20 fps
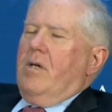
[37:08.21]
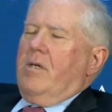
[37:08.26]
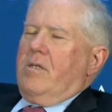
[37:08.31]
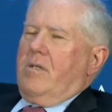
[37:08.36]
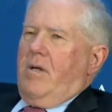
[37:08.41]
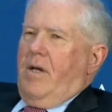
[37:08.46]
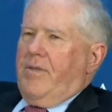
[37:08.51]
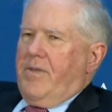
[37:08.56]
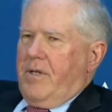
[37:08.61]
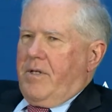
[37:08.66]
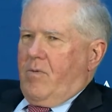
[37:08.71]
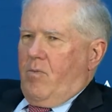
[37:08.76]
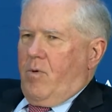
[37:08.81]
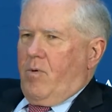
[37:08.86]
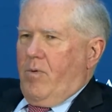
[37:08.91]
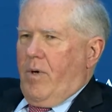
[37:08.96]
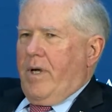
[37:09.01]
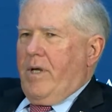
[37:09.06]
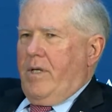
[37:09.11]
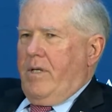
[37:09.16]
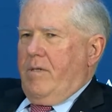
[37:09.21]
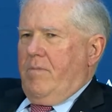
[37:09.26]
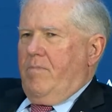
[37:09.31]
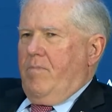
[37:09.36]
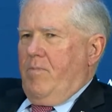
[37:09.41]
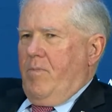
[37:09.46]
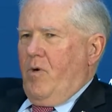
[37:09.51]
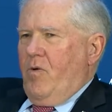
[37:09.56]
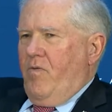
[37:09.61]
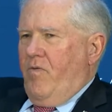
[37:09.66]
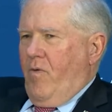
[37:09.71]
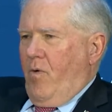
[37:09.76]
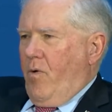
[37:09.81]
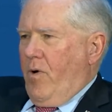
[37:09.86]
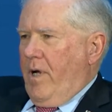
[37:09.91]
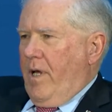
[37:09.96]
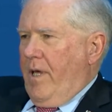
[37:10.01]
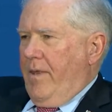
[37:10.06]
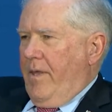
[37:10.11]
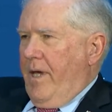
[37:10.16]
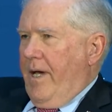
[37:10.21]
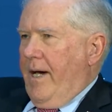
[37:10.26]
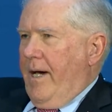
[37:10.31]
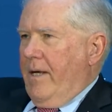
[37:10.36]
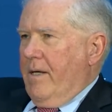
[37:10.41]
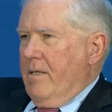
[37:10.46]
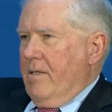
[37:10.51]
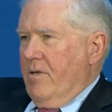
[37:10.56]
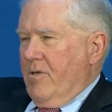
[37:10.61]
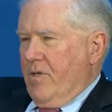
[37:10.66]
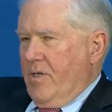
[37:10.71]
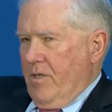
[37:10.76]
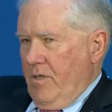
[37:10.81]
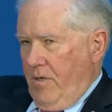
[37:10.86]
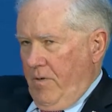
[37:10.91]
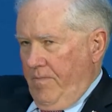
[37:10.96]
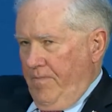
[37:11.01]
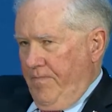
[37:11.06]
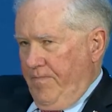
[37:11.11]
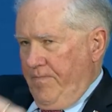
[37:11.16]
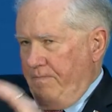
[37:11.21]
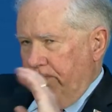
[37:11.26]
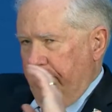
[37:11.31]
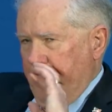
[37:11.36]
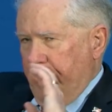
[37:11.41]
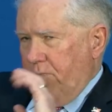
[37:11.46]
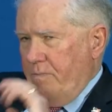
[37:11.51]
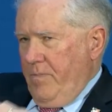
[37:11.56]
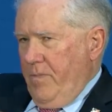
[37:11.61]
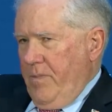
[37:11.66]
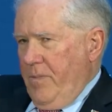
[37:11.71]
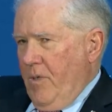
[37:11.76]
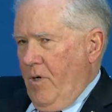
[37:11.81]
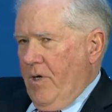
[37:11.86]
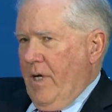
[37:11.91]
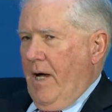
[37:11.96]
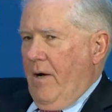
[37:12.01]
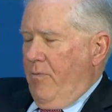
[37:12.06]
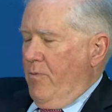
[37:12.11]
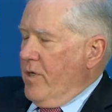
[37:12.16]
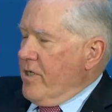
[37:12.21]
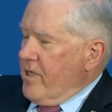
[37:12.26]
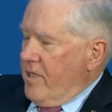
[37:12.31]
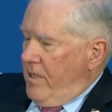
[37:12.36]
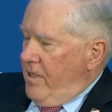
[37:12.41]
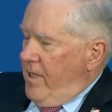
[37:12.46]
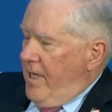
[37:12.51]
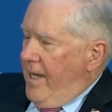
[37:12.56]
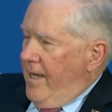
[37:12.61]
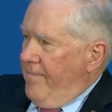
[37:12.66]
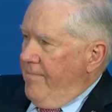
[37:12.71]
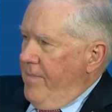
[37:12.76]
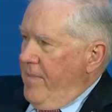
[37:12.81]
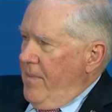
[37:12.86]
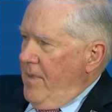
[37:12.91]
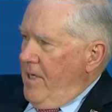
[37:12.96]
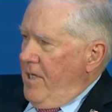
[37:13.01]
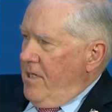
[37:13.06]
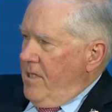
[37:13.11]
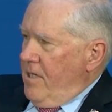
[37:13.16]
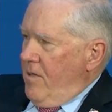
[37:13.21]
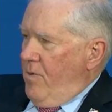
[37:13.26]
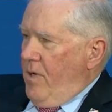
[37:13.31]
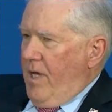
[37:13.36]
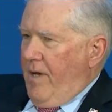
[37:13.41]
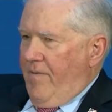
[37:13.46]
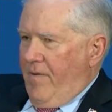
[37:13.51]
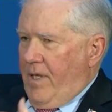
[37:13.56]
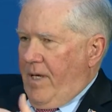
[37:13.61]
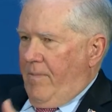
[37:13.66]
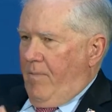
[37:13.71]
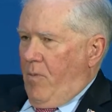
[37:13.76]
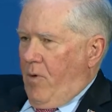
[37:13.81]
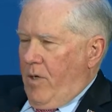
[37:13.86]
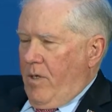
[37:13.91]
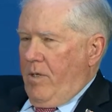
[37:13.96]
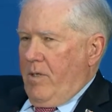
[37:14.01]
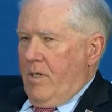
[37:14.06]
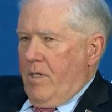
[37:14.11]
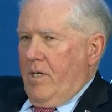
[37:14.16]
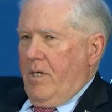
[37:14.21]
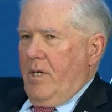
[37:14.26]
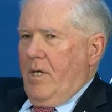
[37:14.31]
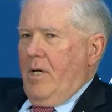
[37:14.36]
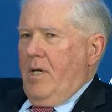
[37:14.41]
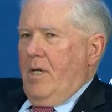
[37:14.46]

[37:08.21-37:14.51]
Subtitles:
So I think we're ready to move forward on that. There's still no doubt risk in that, so we have a lot more to learn.